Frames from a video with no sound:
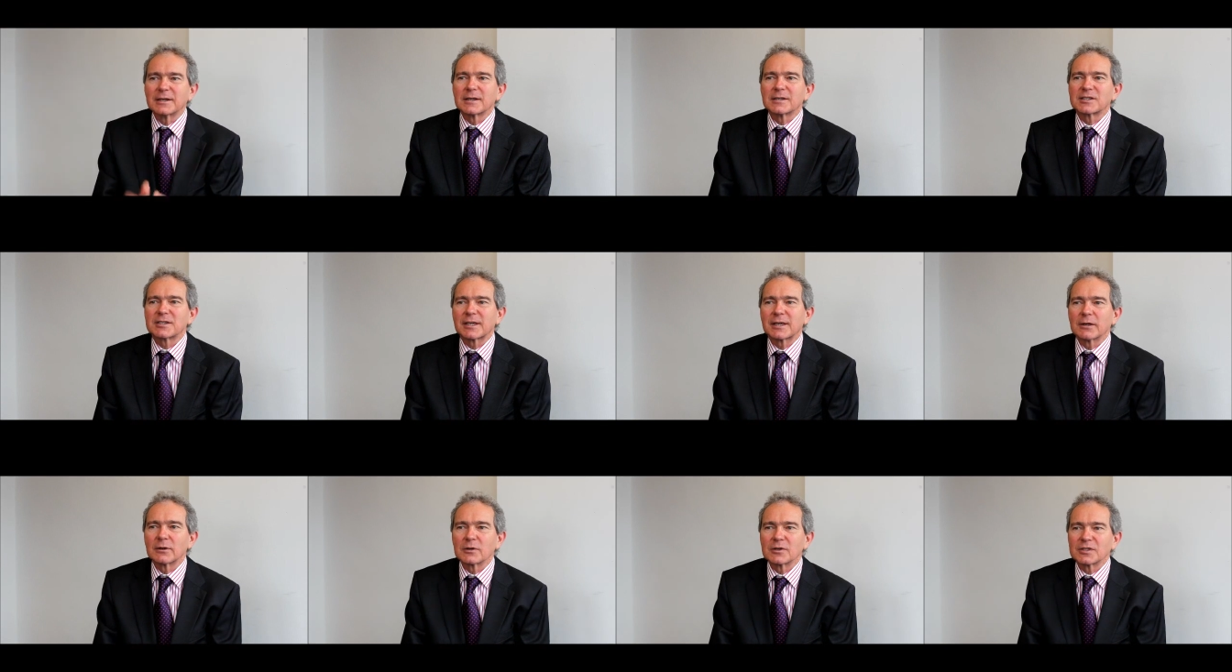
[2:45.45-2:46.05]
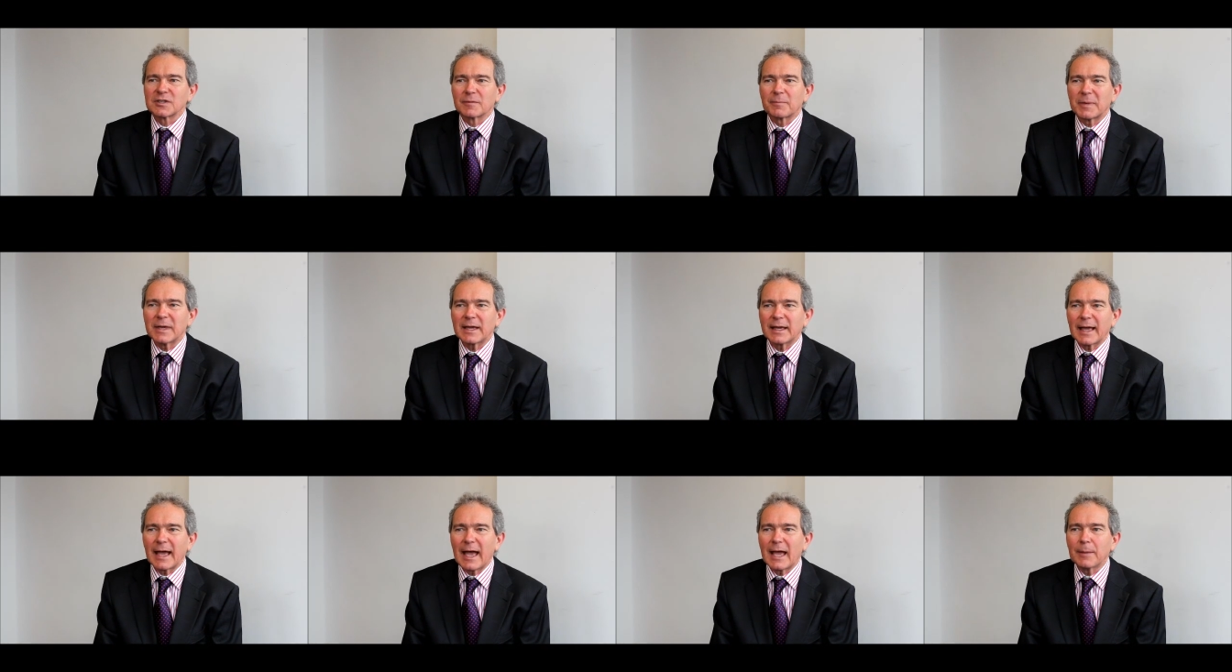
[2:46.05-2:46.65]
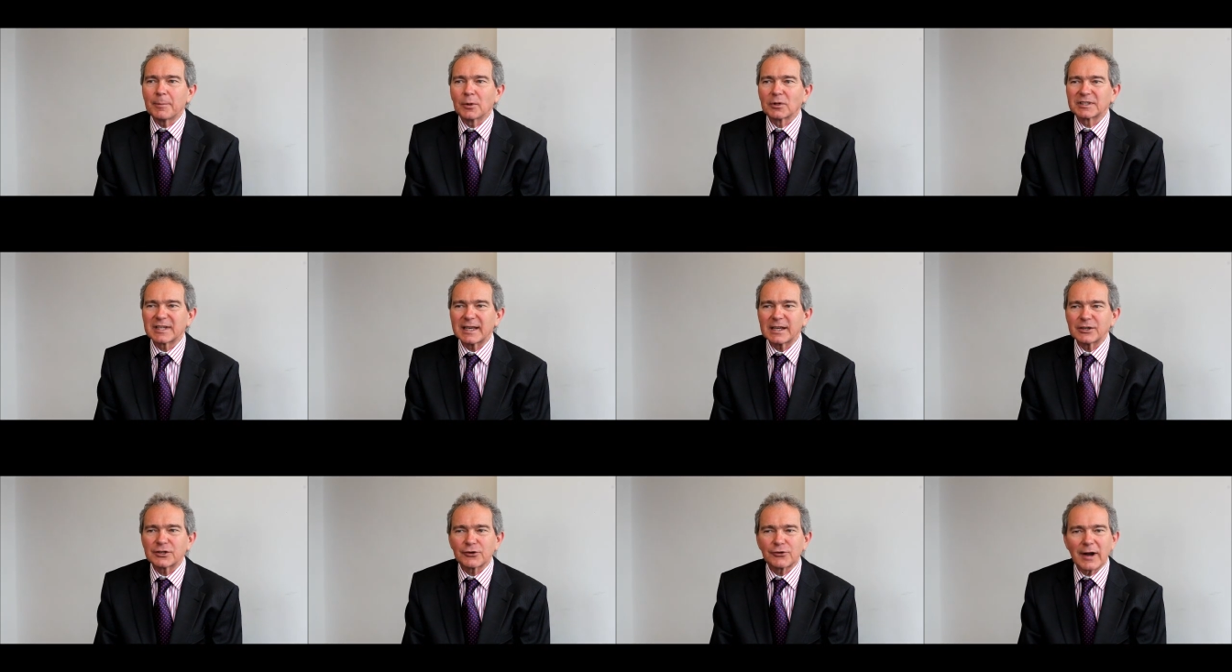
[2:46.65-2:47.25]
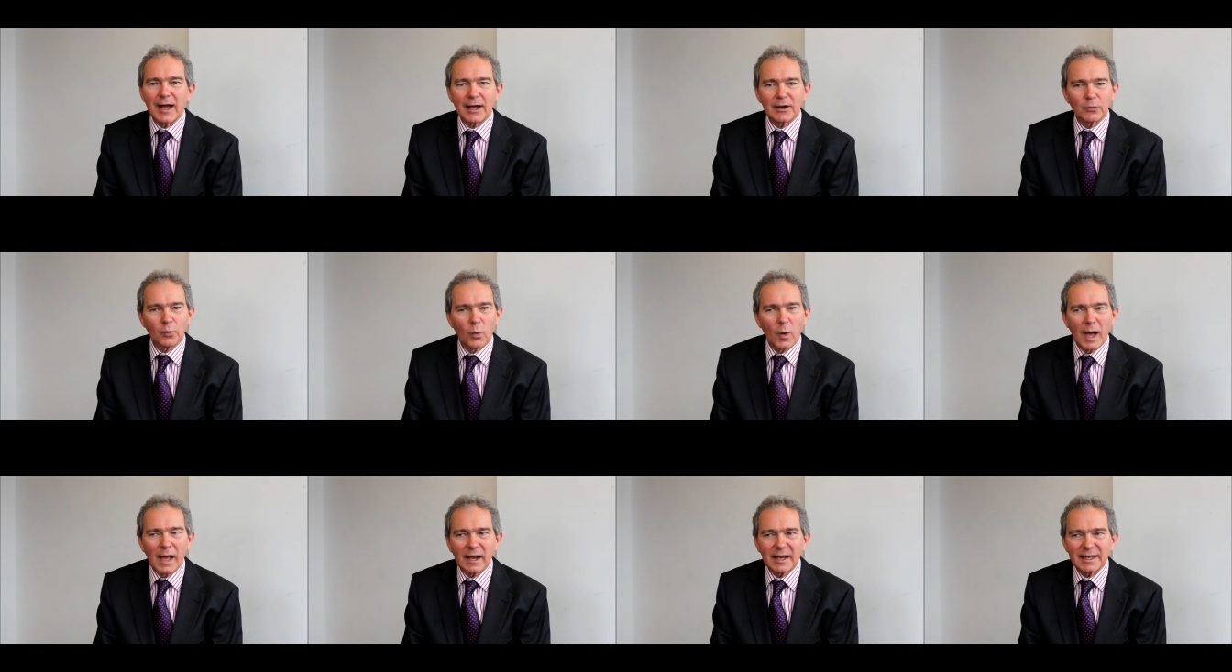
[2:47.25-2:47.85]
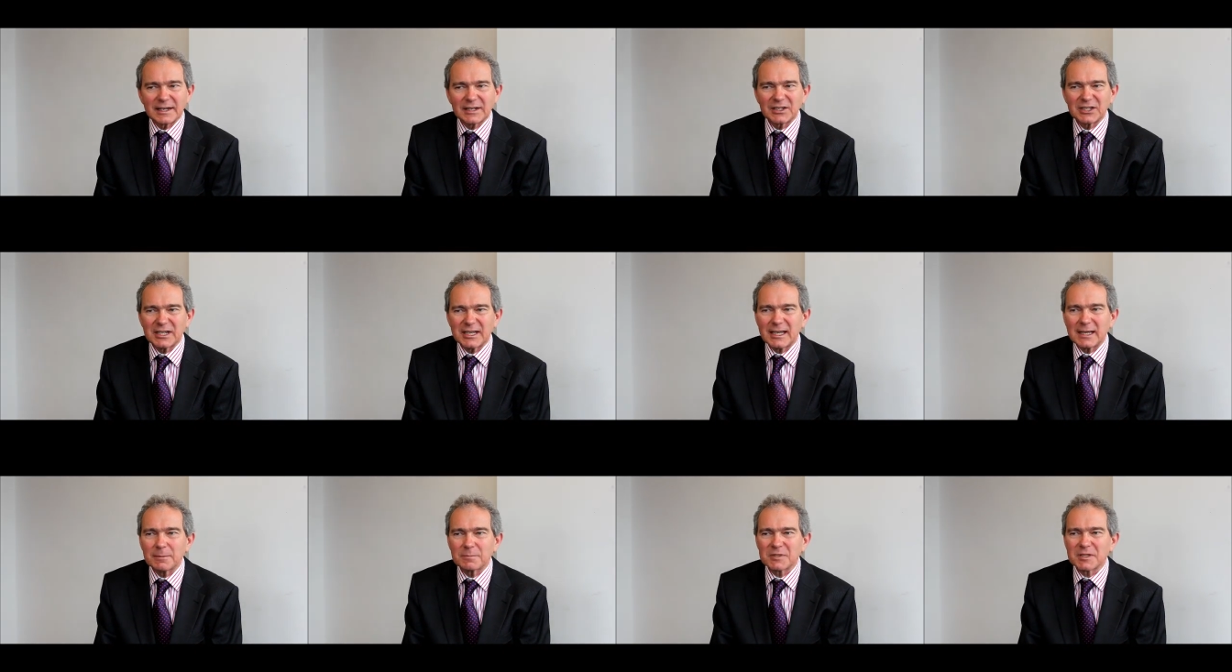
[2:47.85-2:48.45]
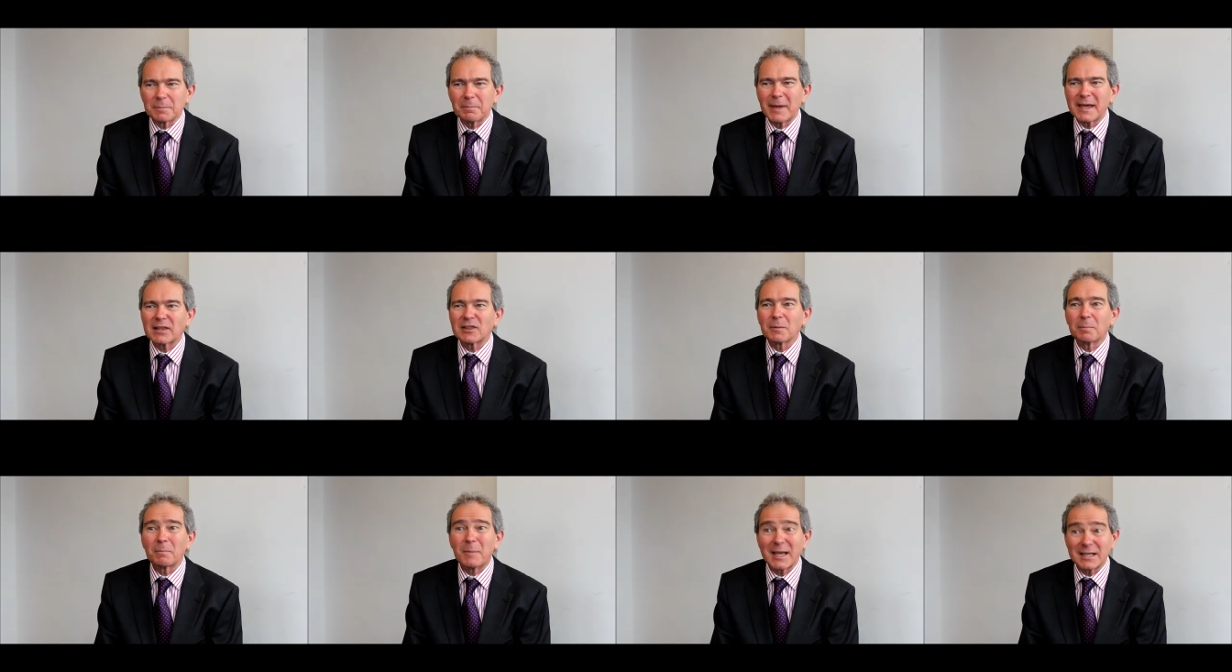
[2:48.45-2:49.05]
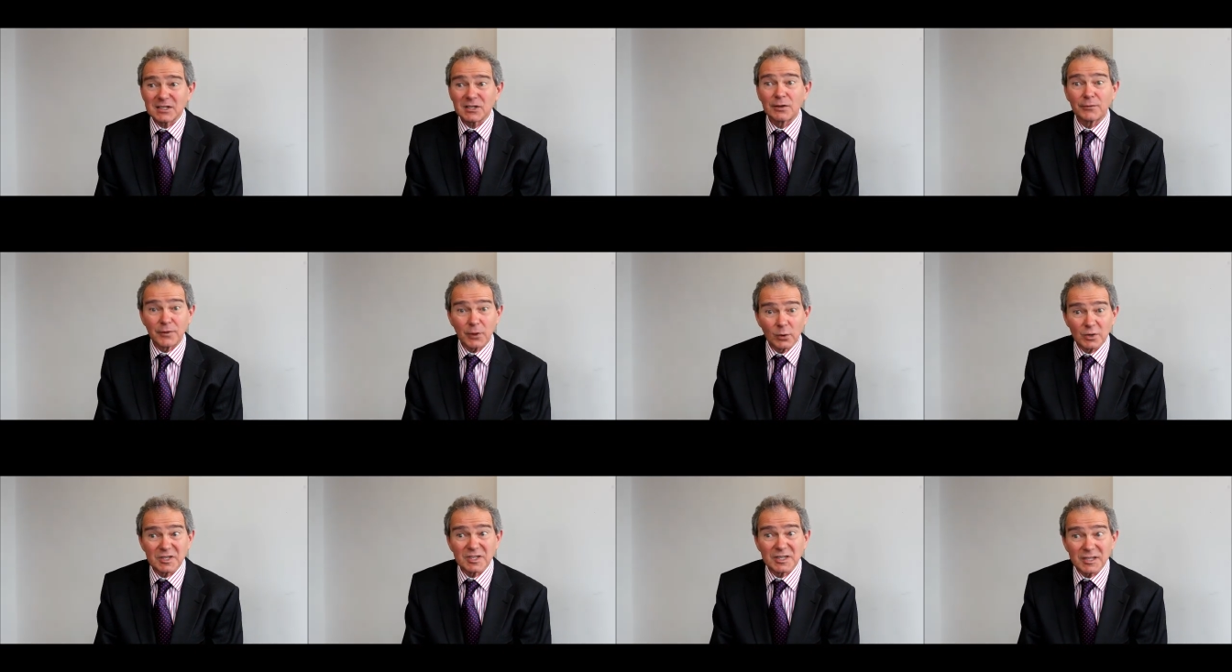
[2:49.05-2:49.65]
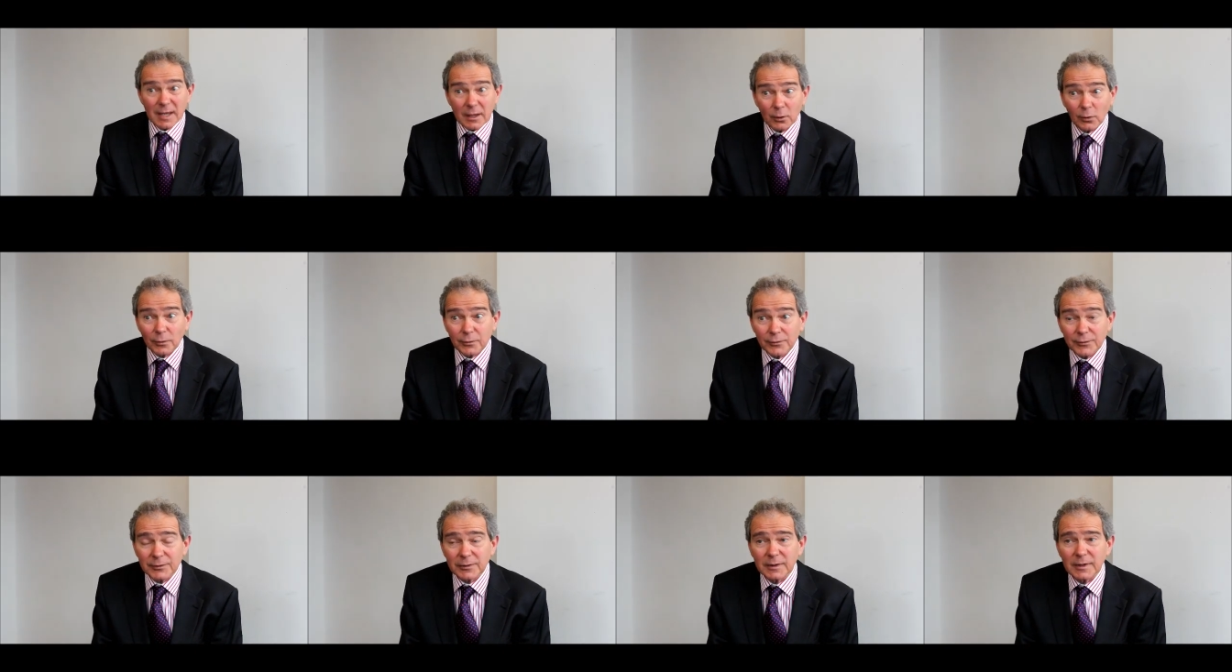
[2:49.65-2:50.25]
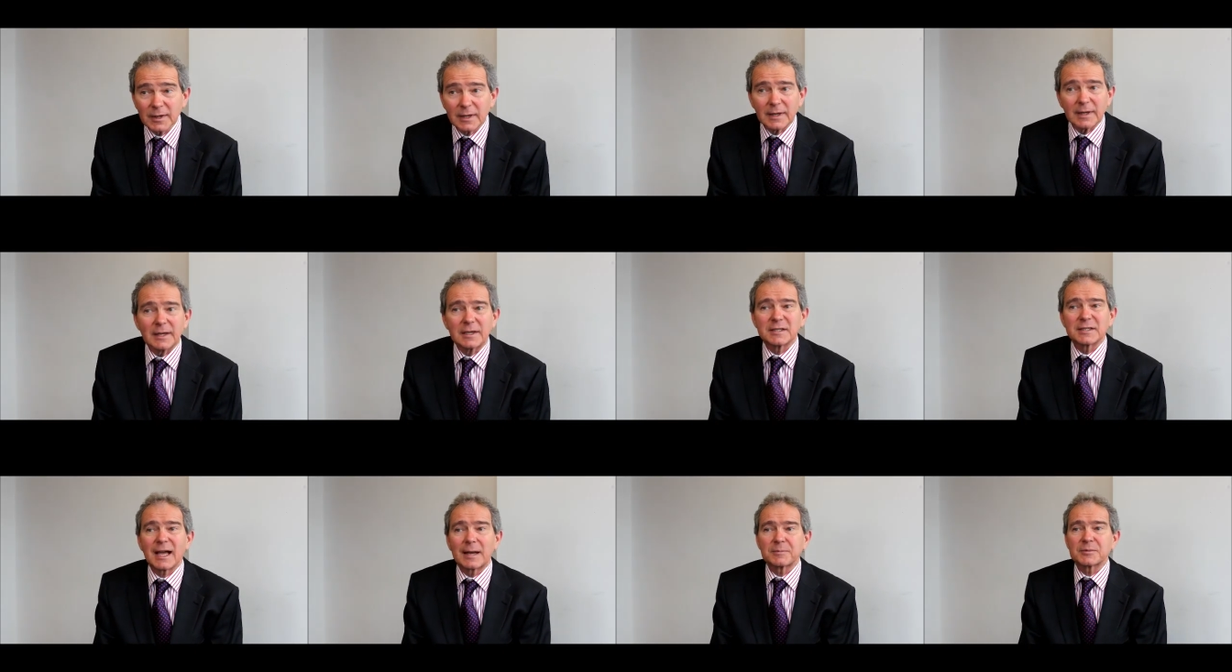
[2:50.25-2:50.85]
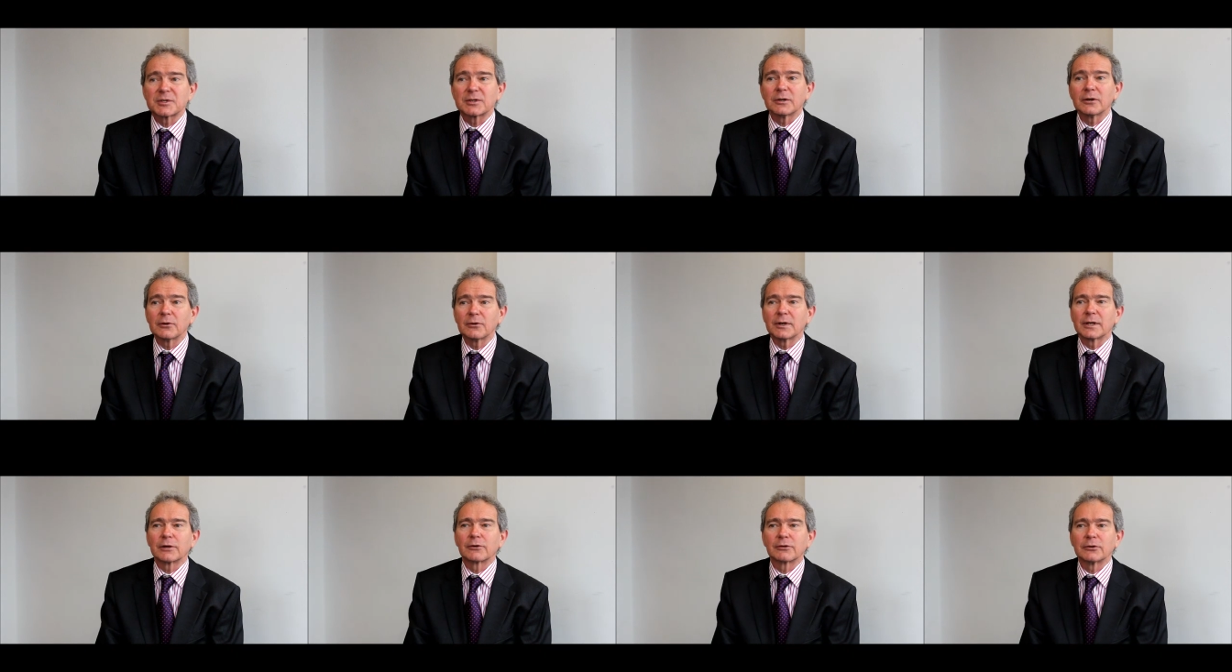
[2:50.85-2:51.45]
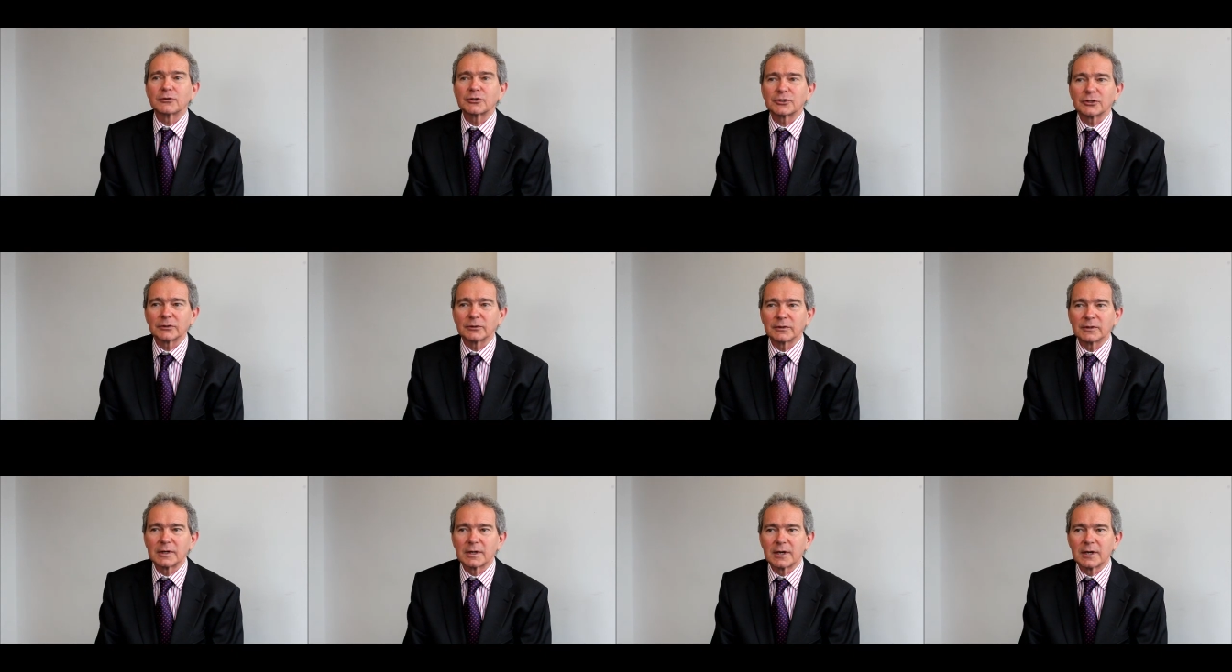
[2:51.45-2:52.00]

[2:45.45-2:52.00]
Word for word: skills of being able to interact well in teams and make the best of yourself is absolutely crucial.